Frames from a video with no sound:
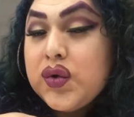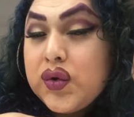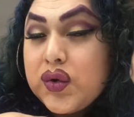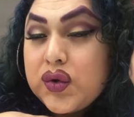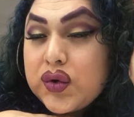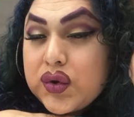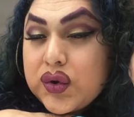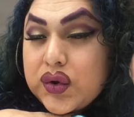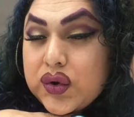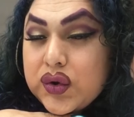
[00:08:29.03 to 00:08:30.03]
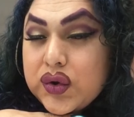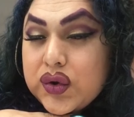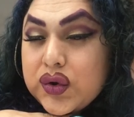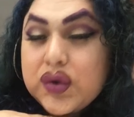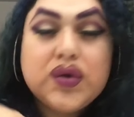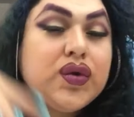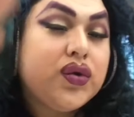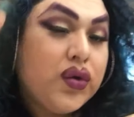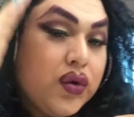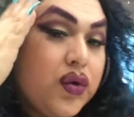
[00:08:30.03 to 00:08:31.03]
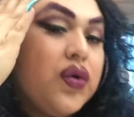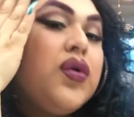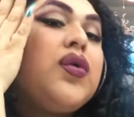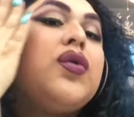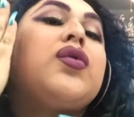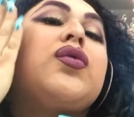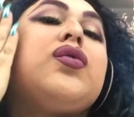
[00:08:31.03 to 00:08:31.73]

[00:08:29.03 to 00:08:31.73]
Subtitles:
[no speech]